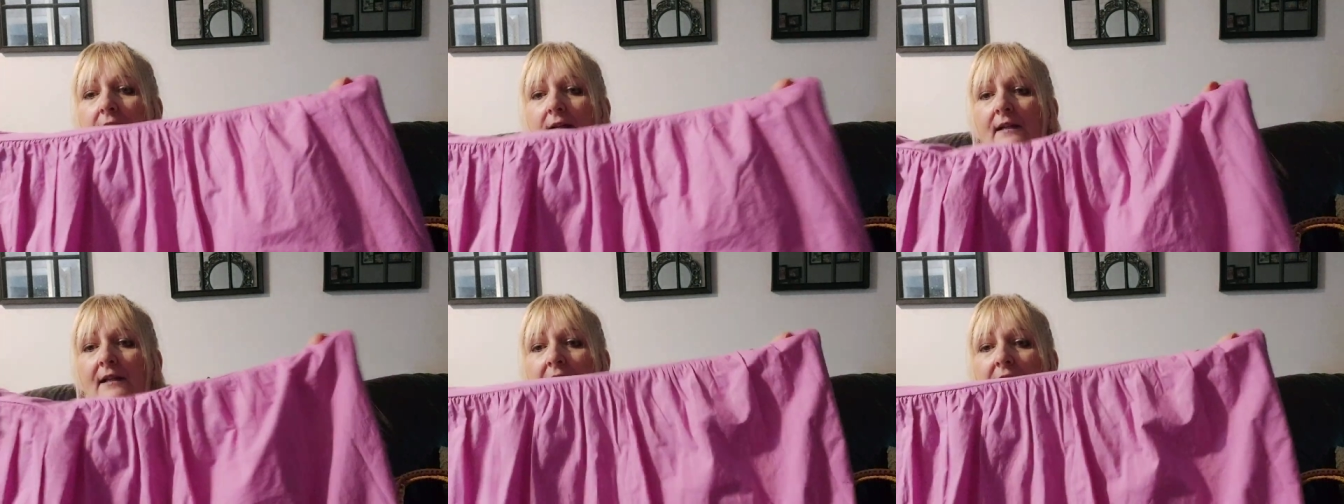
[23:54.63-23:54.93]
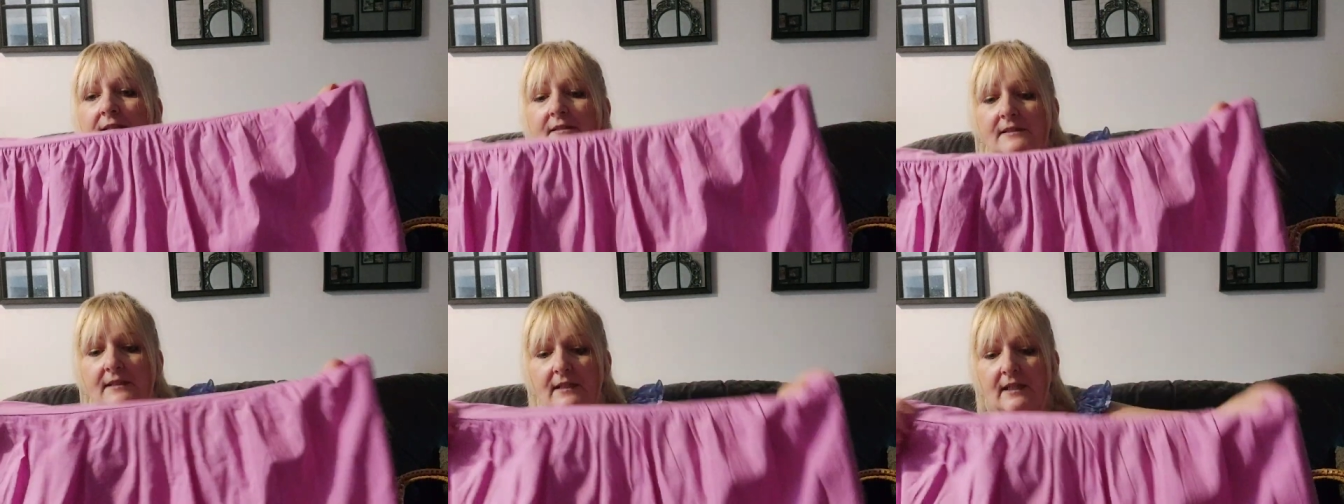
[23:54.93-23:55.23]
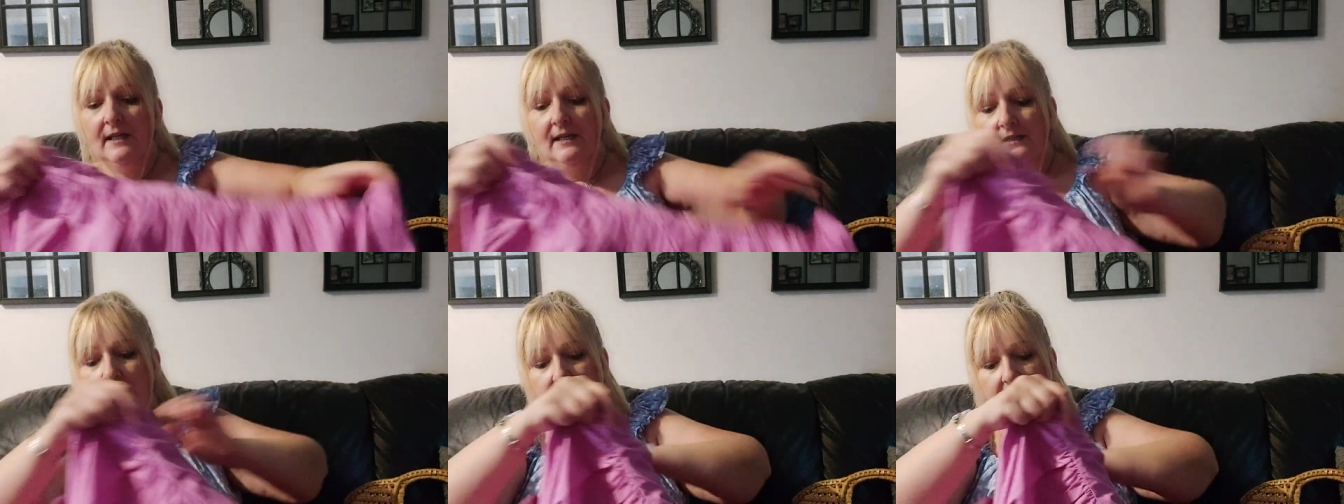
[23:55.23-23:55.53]

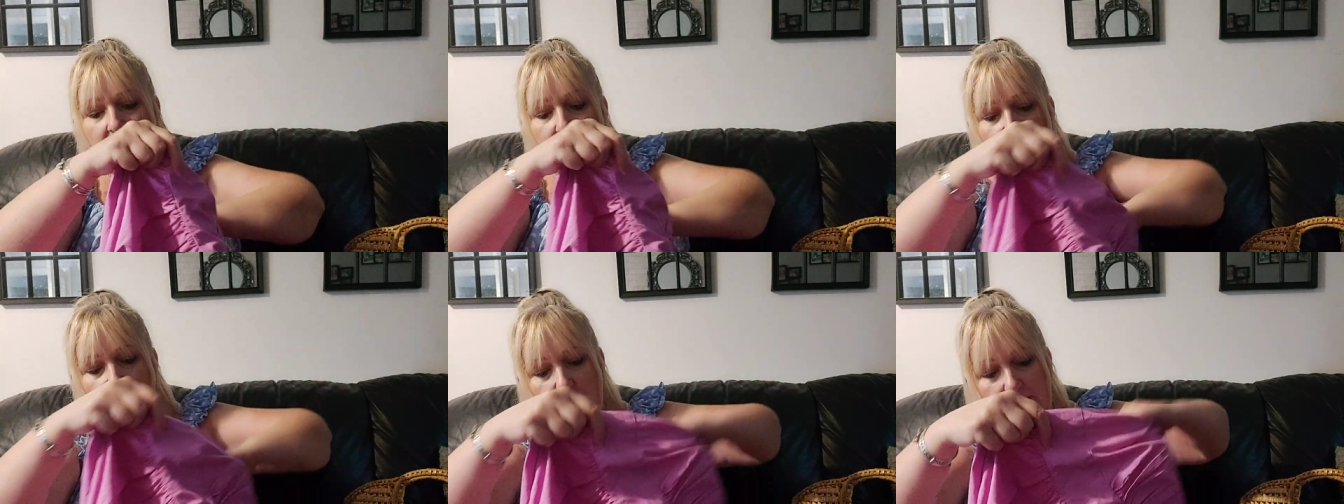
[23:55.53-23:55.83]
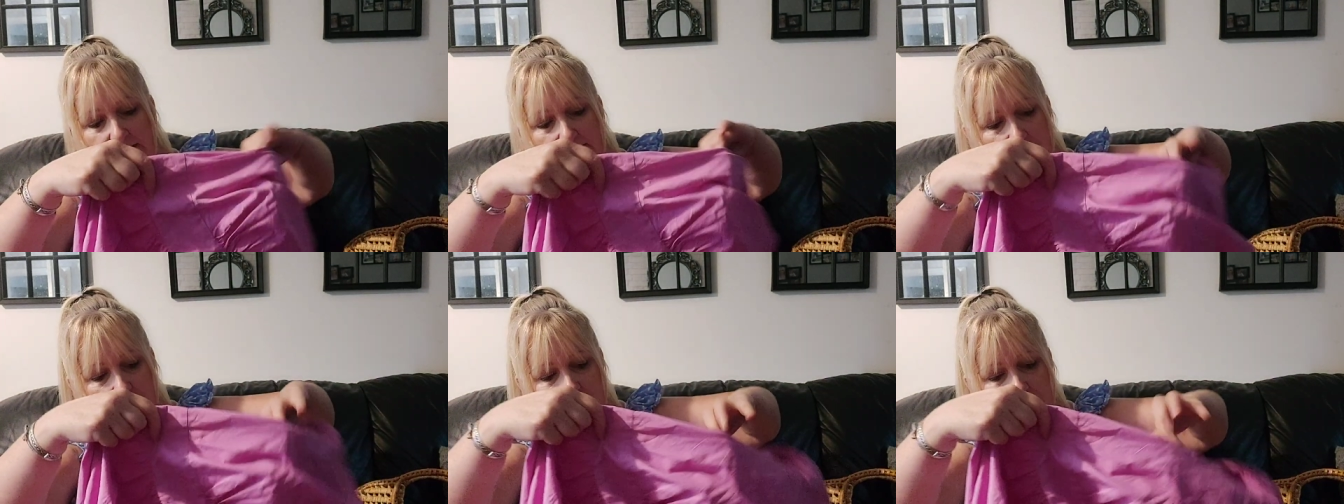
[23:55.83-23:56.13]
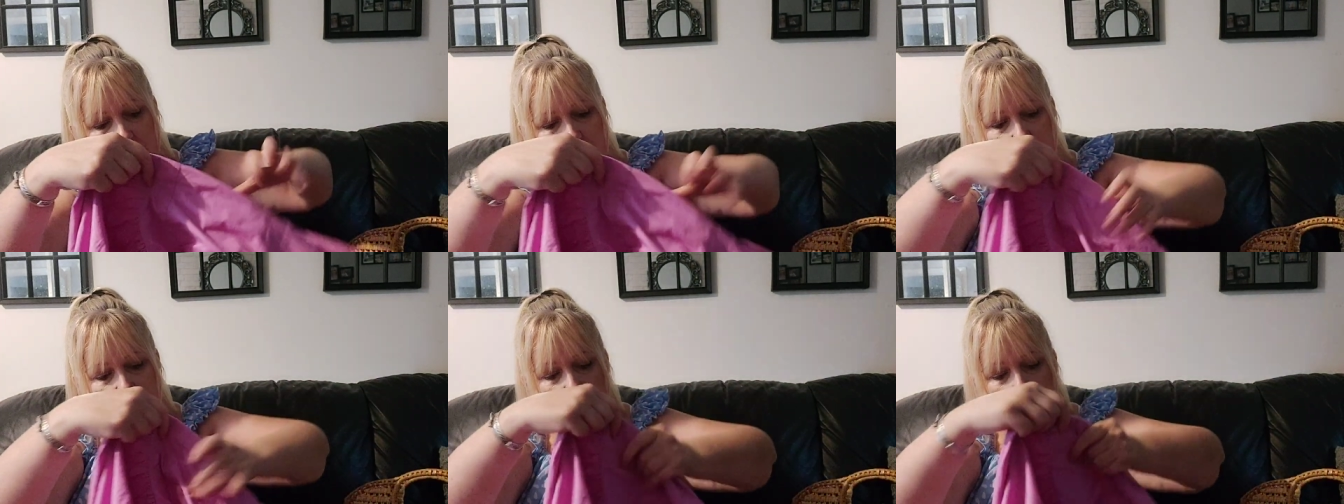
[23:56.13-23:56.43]
elasticated
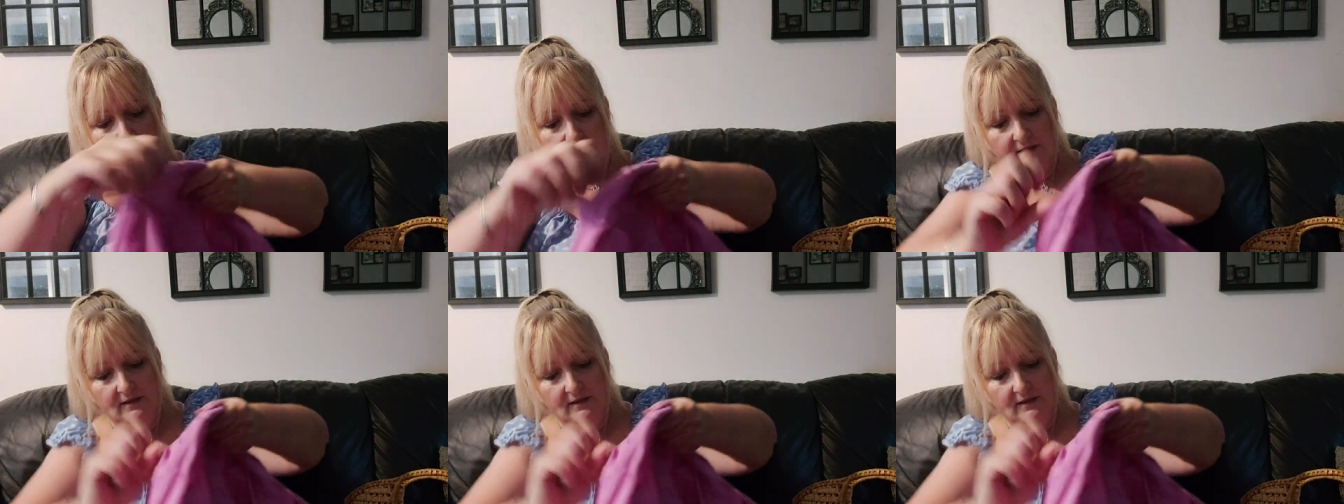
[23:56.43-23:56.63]
waist.